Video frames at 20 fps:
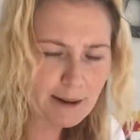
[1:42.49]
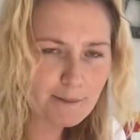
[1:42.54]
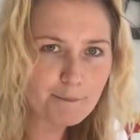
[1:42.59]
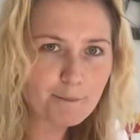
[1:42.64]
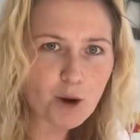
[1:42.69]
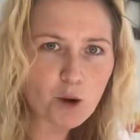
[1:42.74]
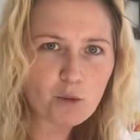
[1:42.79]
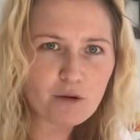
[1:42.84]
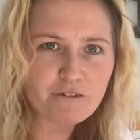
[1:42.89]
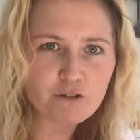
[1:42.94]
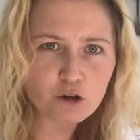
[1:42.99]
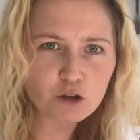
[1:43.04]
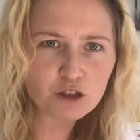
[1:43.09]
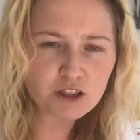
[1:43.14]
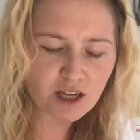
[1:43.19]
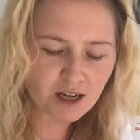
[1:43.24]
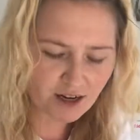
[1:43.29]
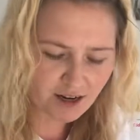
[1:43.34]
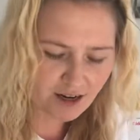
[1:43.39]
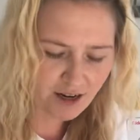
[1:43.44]
but we've got
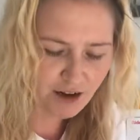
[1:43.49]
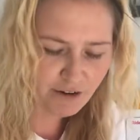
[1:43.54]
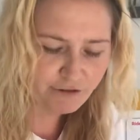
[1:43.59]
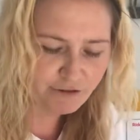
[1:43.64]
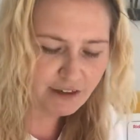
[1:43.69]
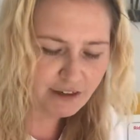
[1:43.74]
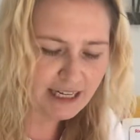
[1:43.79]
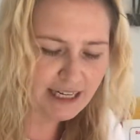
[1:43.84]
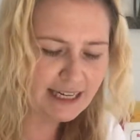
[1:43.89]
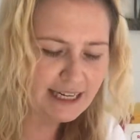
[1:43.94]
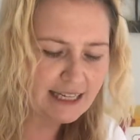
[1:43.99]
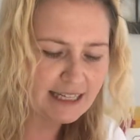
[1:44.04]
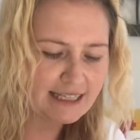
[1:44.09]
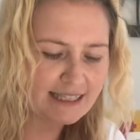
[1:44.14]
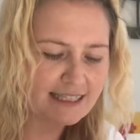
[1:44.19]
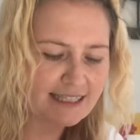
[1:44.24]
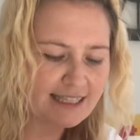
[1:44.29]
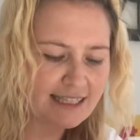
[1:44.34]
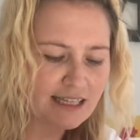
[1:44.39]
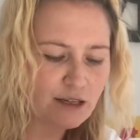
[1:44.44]
a lovely
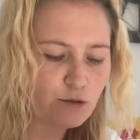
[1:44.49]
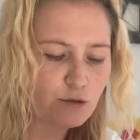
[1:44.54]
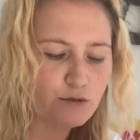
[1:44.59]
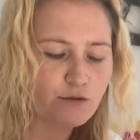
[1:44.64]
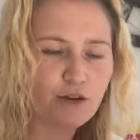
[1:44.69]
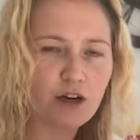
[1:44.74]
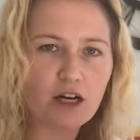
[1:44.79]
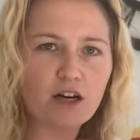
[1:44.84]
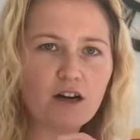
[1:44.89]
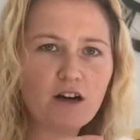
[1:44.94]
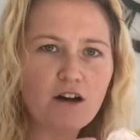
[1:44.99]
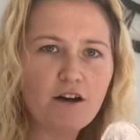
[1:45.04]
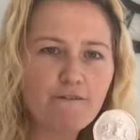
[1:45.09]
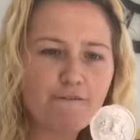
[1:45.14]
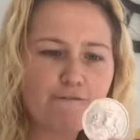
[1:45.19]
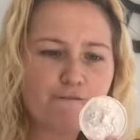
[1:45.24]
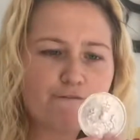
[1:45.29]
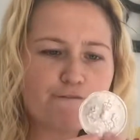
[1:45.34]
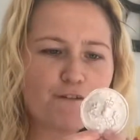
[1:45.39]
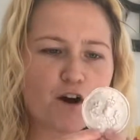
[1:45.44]
silver
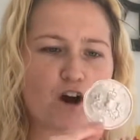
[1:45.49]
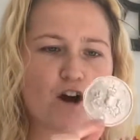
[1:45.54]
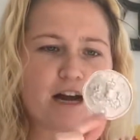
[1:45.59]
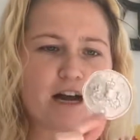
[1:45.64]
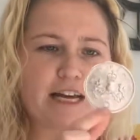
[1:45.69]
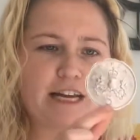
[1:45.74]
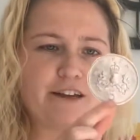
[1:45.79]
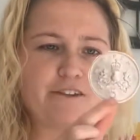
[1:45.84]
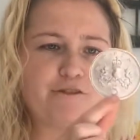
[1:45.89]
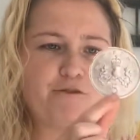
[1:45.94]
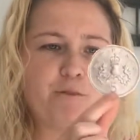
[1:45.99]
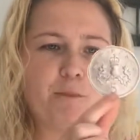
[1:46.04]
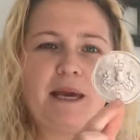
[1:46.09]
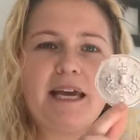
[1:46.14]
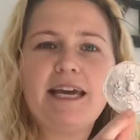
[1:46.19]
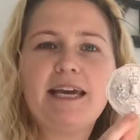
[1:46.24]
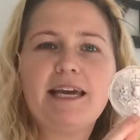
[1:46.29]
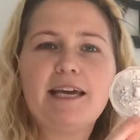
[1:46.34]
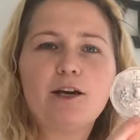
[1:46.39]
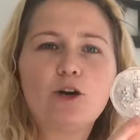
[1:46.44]

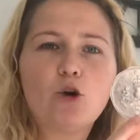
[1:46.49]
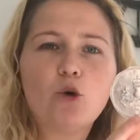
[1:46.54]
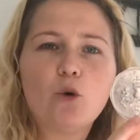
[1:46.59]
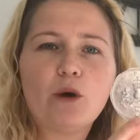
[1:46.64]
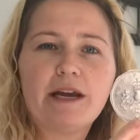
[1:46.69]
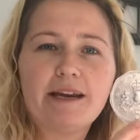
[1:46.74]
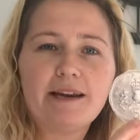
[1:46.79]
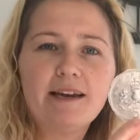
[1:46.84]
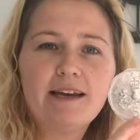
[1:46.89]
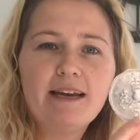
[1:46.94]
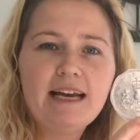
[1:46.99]
5p coin.